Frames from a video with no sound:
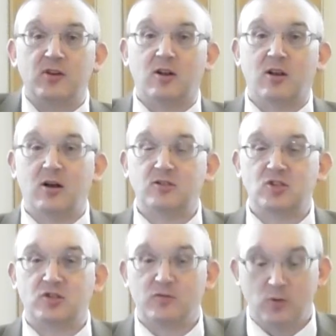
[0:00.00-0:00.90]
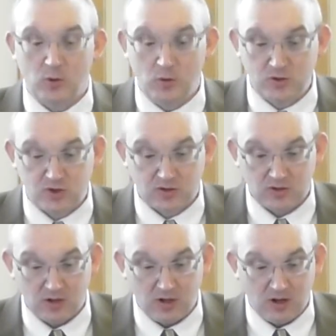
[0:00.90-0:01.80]
the Colossus of Rhodes,
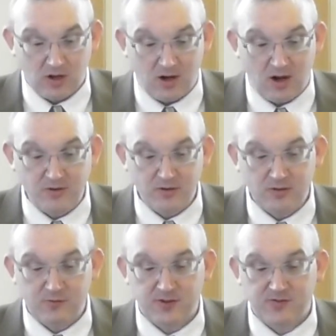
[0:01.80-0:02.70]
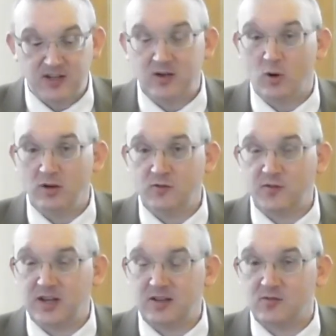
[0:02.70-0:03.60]
151
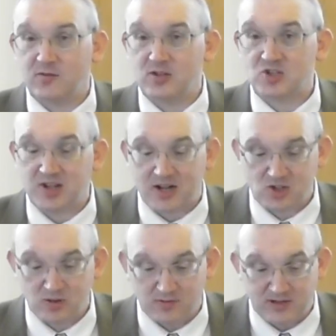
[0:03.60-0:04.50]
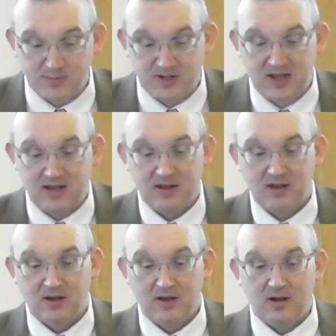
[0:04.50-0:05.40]
feet for the Statue of Liberty,
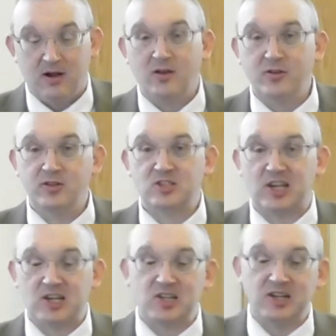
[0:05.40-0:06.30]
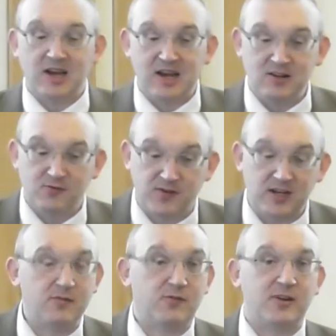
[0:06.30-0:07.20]
169
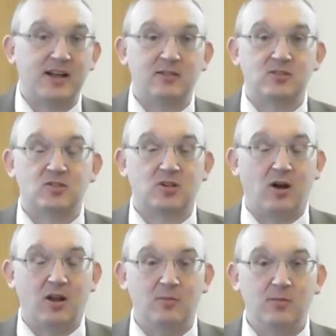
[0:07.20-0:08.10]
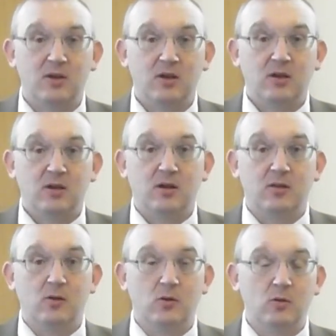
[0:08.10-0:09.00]
feet for Nelson's Column, and
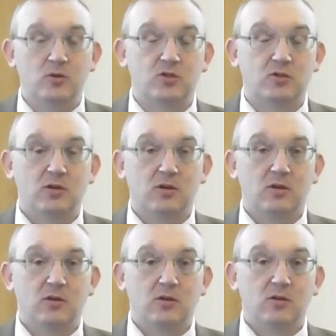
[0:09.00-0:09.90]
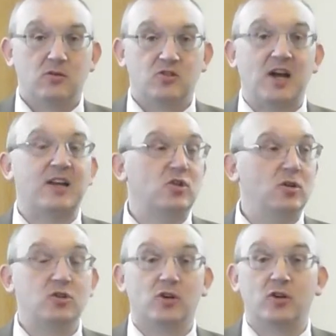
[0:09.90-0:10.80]
those
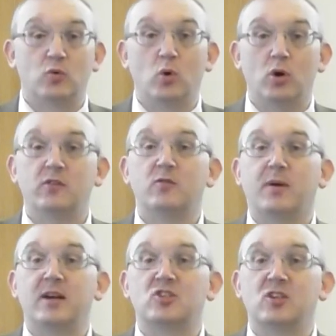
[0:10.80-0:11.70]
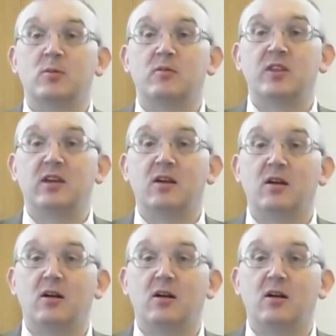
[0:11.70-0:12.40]
statues are dwarfed by some of the